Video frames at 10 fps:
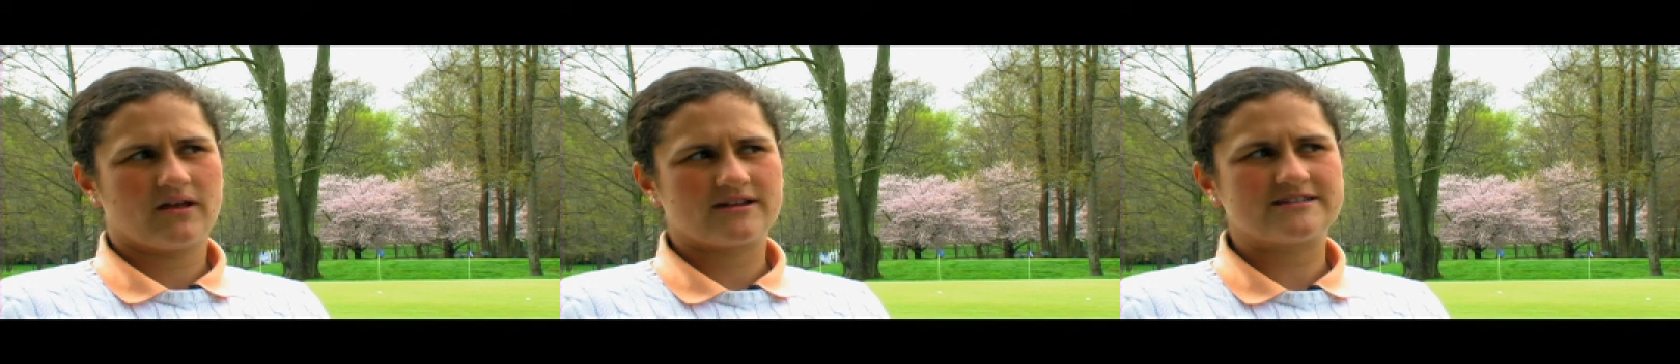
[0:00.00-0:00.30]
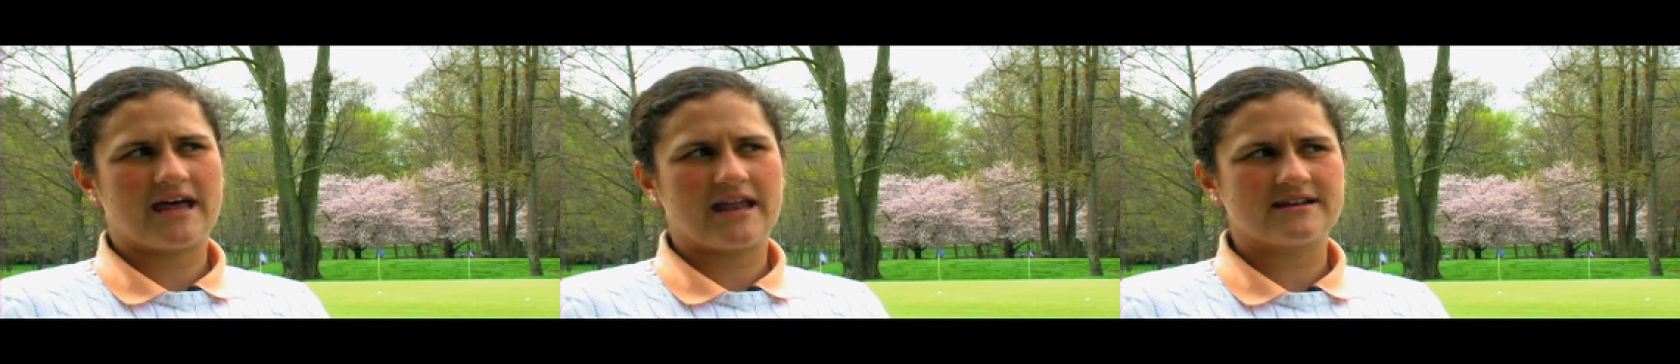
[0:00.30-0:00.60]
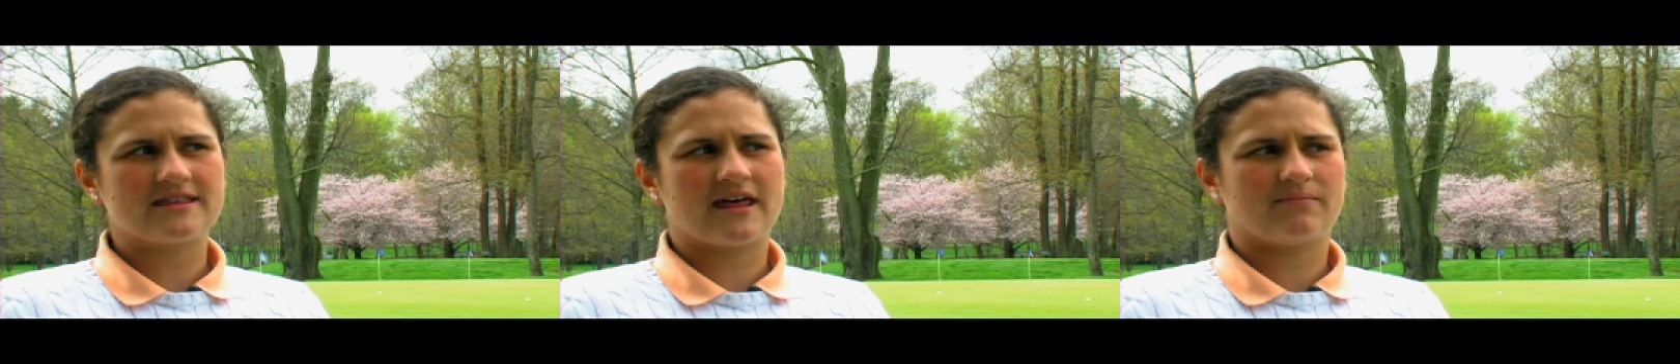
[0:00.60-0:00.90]

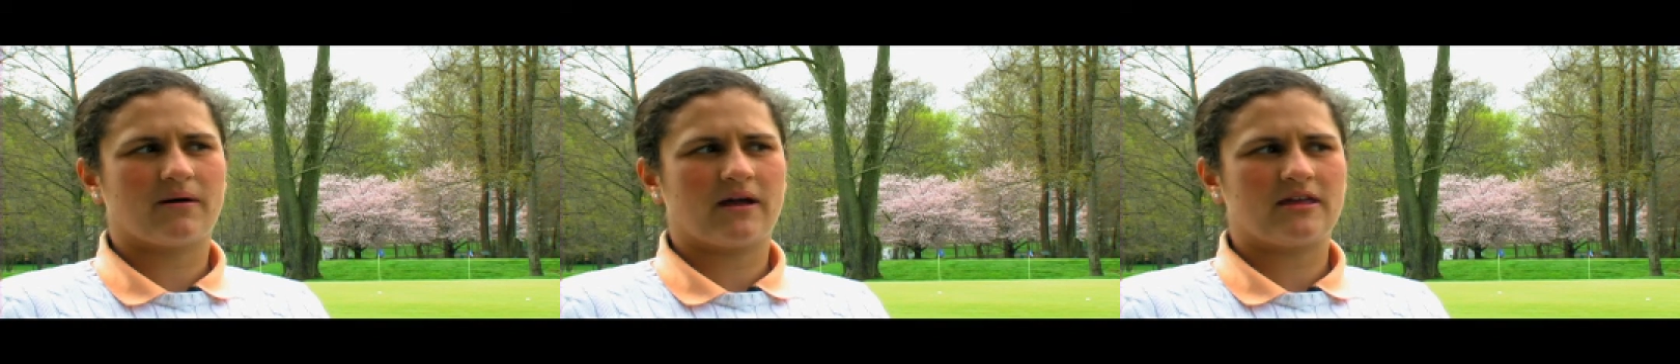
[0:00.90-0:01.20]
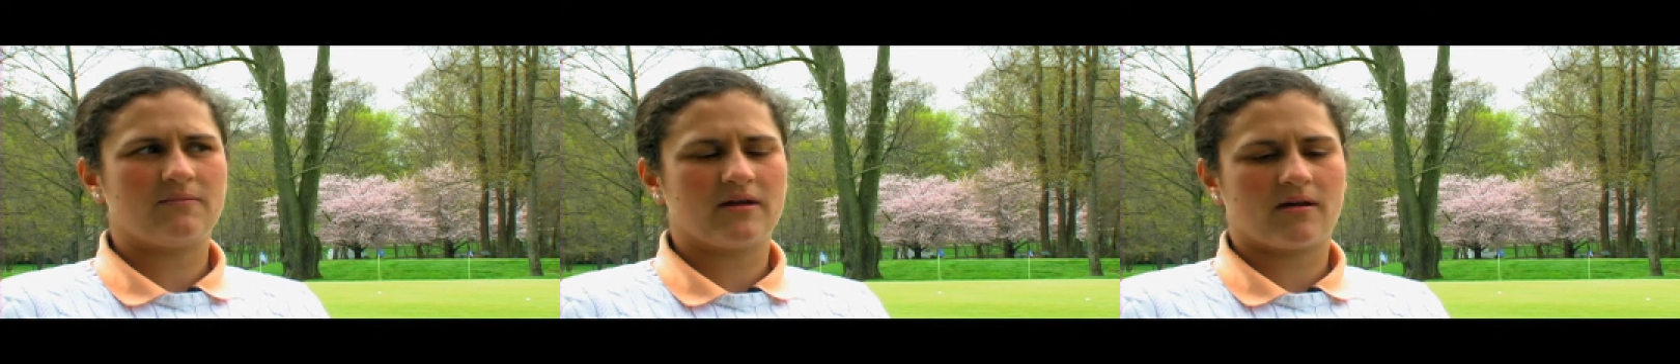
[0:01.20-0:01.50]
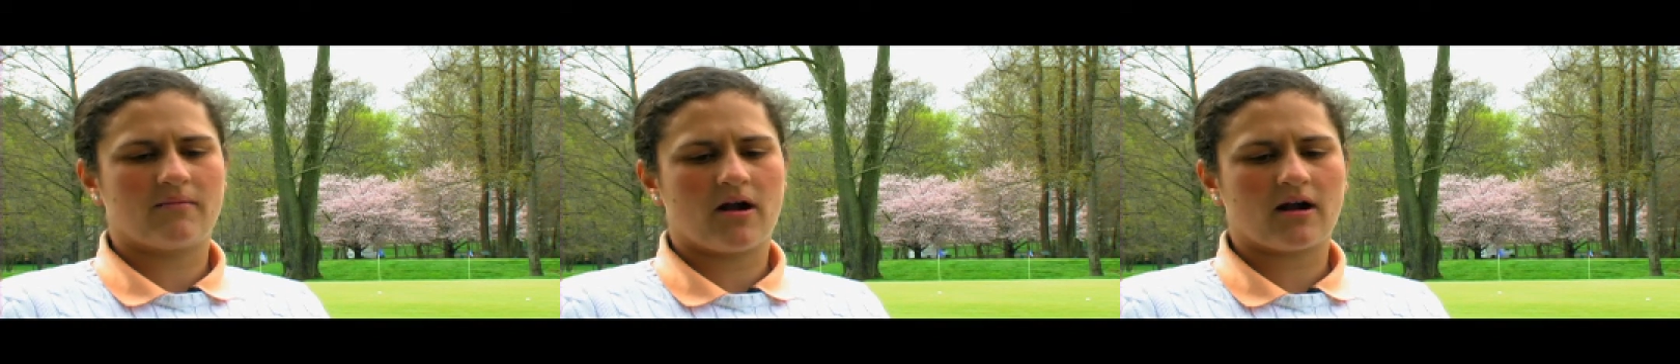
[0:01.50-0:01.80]
contend that by keeping
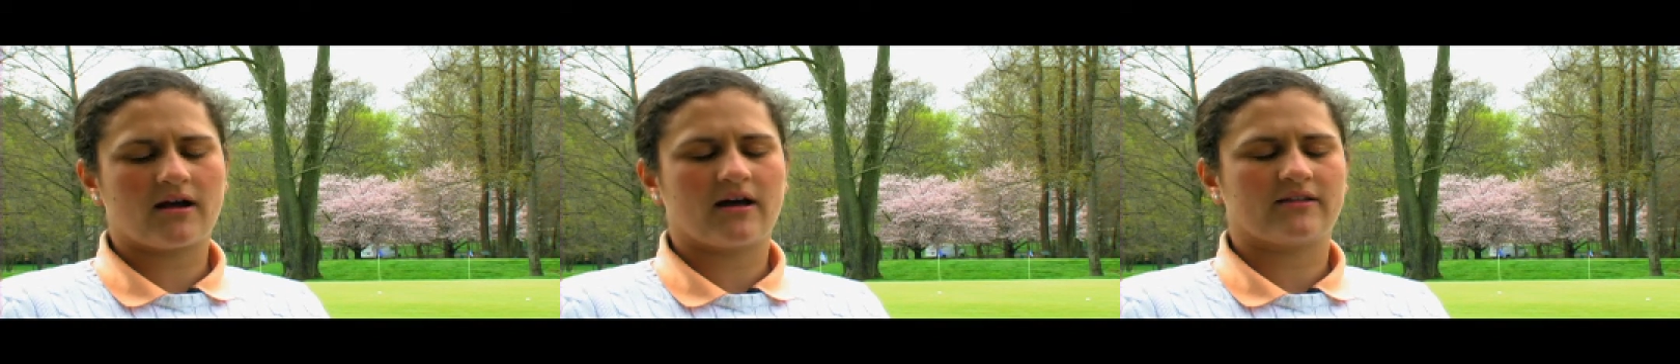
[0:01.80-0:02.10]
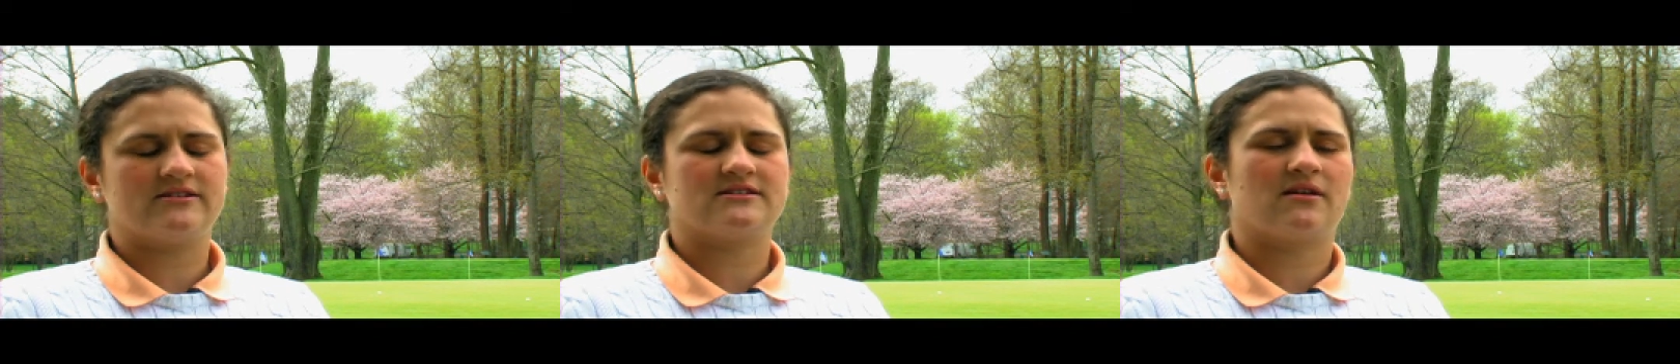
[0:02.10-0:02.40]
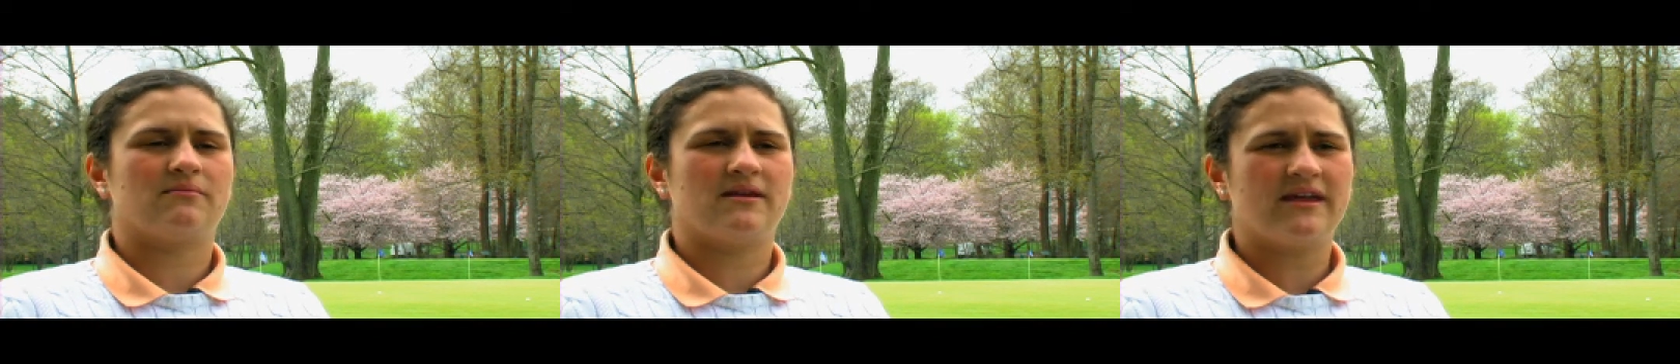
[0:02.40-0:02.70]
America at least
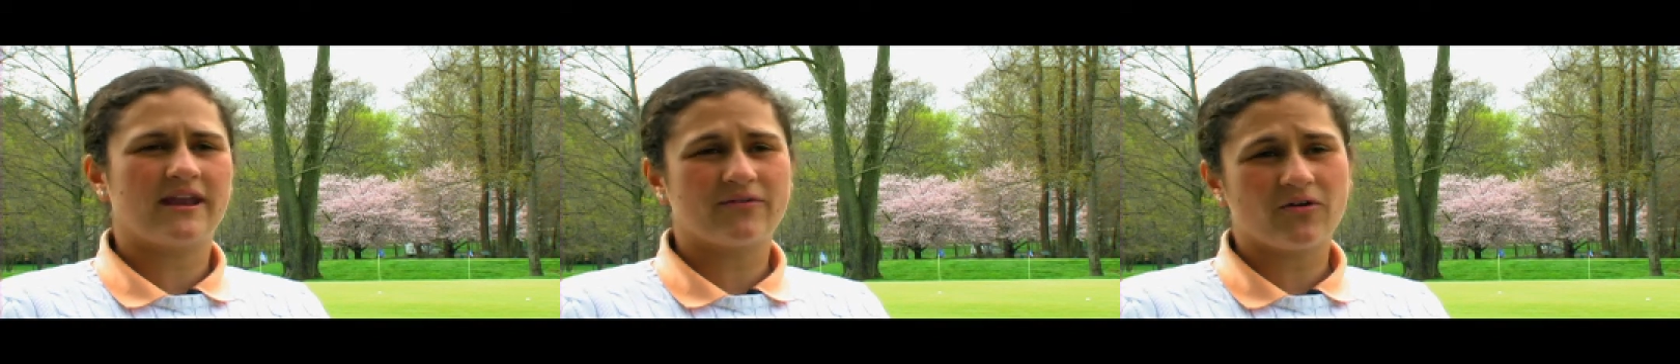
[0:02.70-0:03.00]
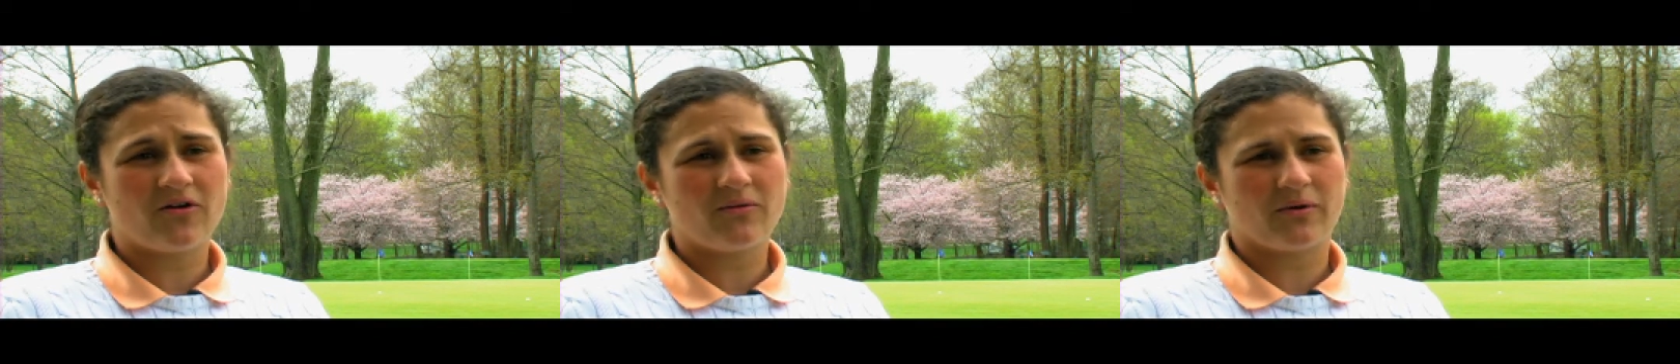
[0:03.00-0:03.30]
in a mediating role